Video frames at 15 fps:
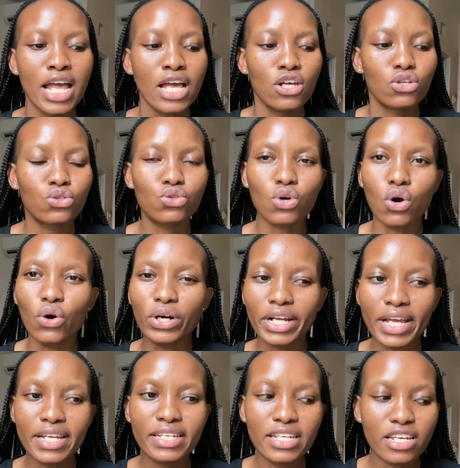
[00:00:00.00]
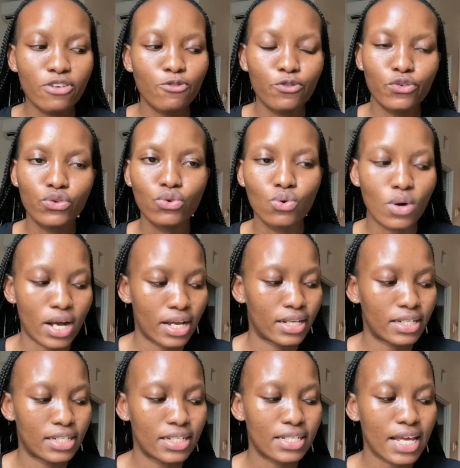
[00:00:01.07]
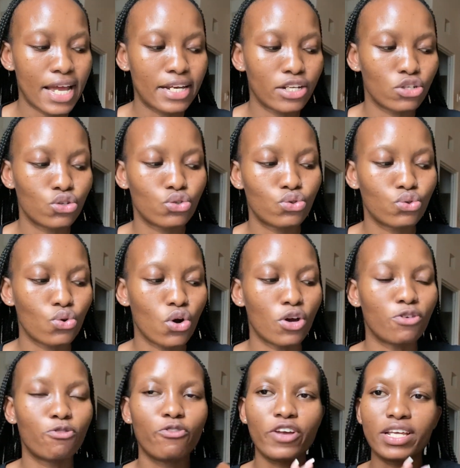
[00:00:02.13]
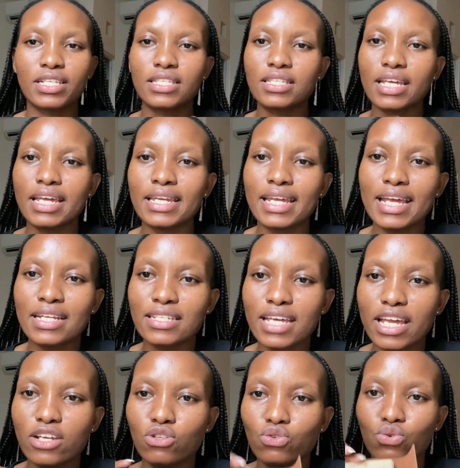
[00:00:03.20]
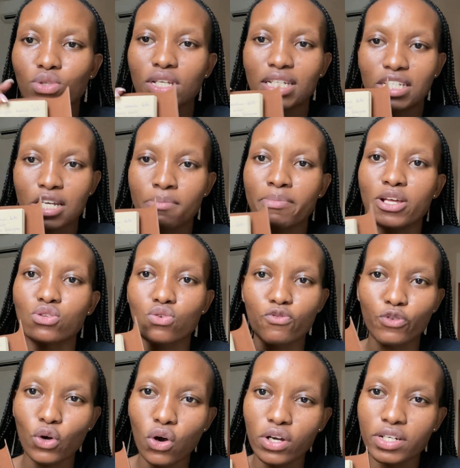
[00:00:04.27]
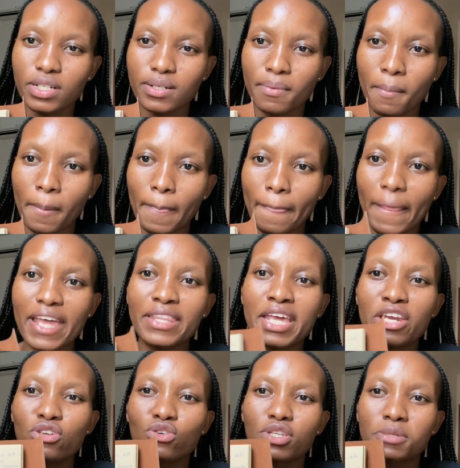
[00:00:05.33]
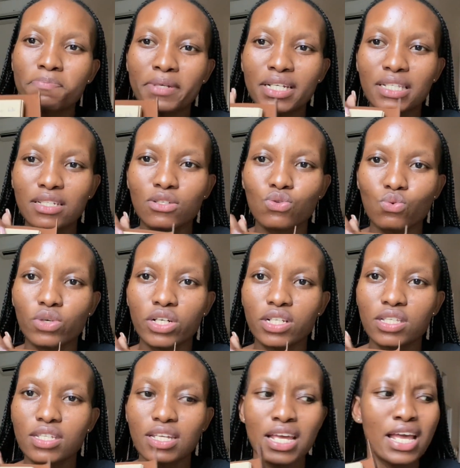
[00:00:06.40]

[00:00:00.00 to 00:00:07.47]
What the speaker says: So already if you decided to confess and enter into the chambers of God, and then you speak these words,